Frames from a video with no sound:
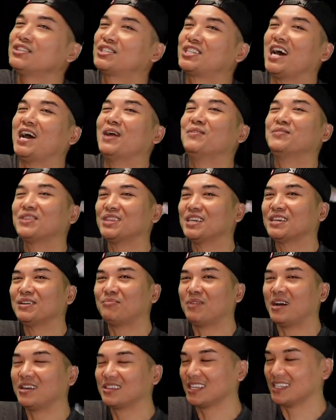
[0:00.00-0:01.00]
time to think
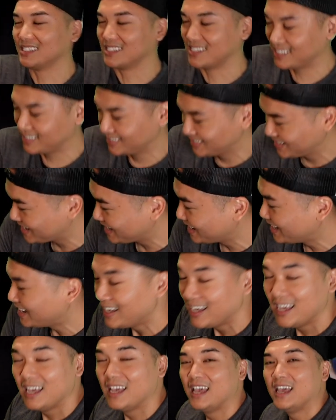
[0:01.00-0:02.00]
about this.
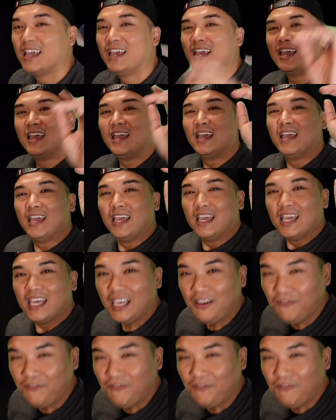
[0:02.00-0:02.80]
He